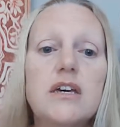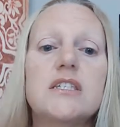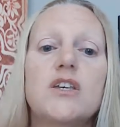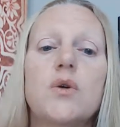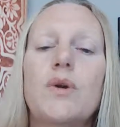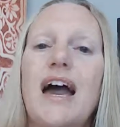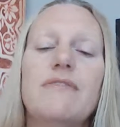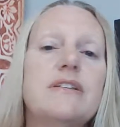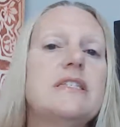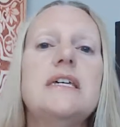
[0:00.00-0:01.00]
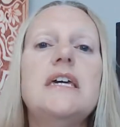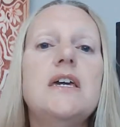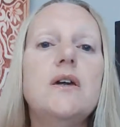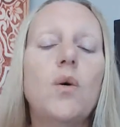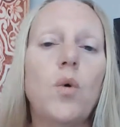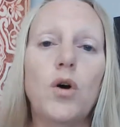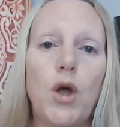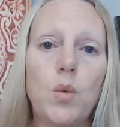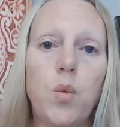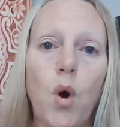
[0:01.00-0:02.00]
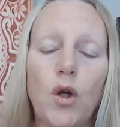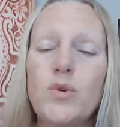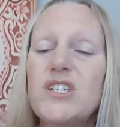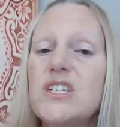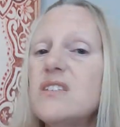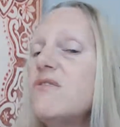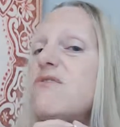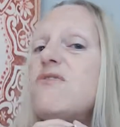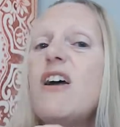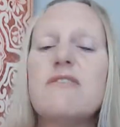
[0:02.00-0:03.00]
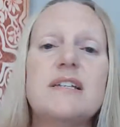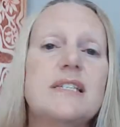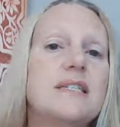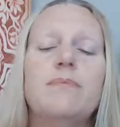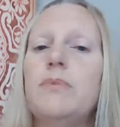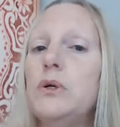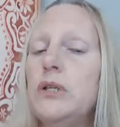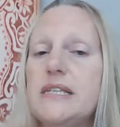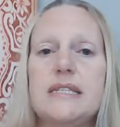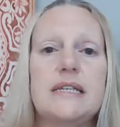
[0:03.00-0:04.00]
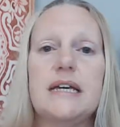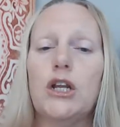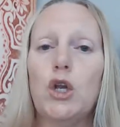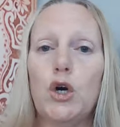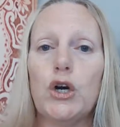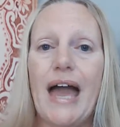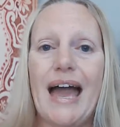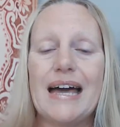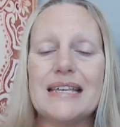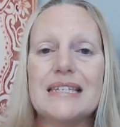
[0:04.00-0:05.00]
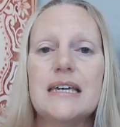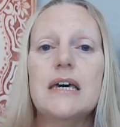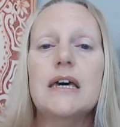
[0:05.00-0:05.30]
So we have a Tea 101, which is a very simplistic look at